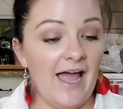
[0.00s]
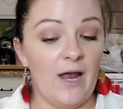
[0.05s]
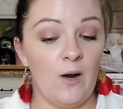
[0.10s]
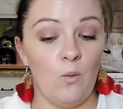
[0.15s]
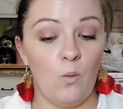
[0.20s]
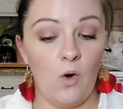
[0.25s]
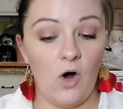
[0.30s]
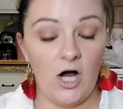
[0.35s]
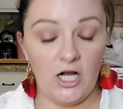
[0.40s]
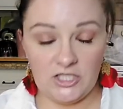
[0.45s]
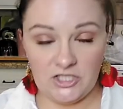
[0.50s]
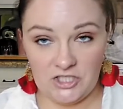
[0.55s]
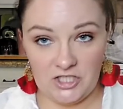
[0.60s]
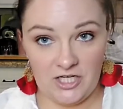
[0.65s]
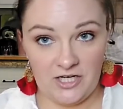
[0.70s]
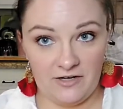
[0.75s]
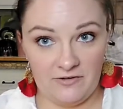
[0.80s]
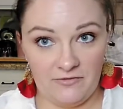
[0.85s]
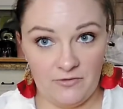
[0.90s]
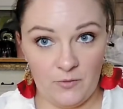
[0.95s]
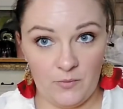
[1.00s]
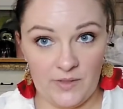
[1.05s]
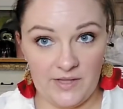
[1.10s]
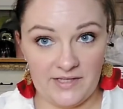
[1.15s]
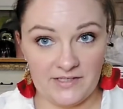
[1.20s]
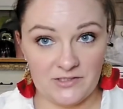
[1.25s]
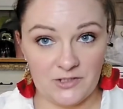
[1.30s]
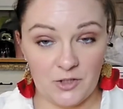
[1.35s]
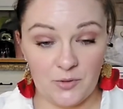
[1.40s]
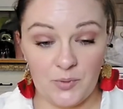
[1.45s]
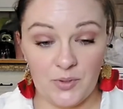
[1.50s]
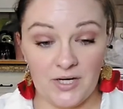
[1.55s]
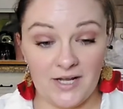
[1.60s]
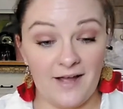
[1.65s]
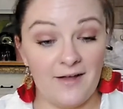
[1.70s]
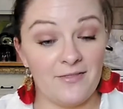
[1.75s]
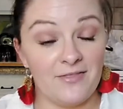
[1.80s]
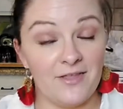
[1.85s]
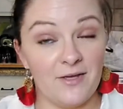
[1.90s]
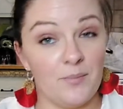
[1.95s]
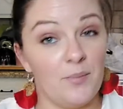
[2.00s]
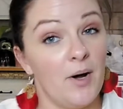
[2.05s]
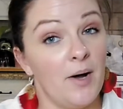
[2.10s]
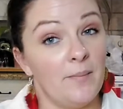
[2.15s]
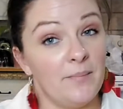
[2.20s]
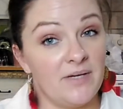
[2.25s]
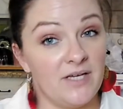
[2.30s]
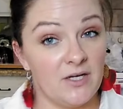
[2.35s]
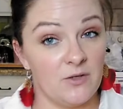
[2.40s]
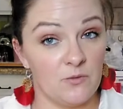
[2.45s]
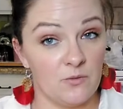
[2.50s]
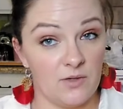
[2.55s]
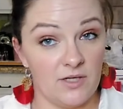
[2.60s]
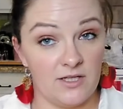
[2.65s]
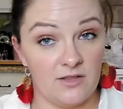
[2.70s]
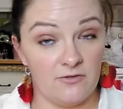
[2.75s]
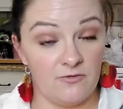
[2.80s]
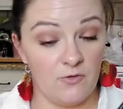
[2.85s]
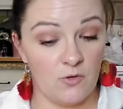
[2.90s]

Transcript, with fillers: and watching for when they start putting out the pumpkin wreath